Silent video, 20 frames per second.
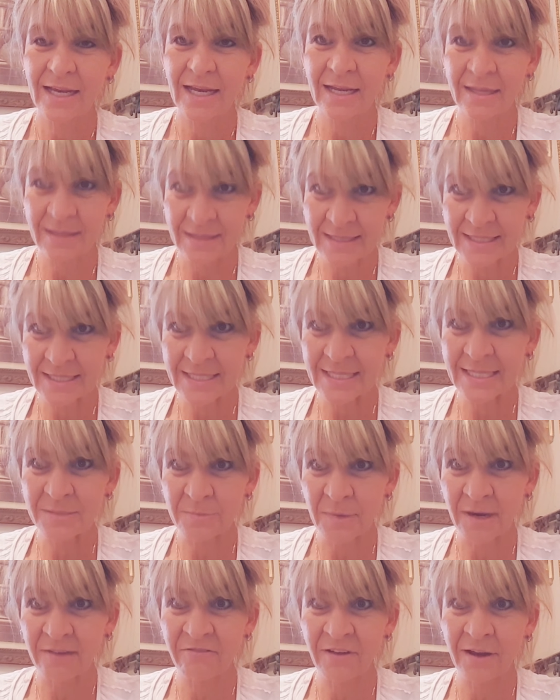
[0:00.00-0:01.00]
and this is
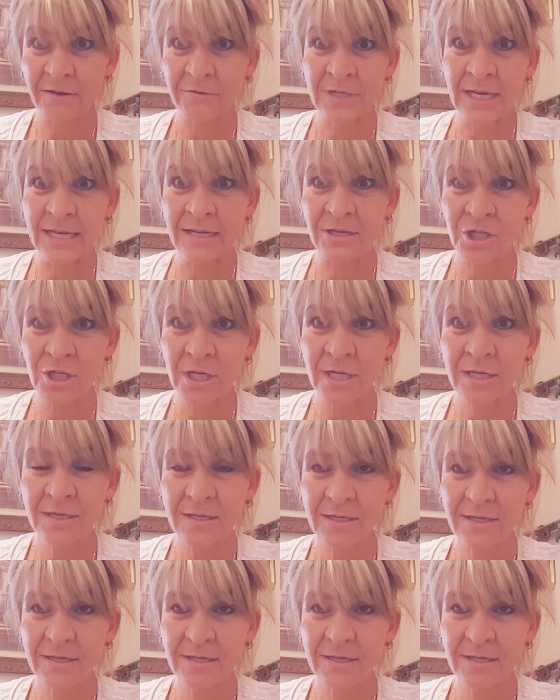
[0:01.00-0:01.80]
my foundation,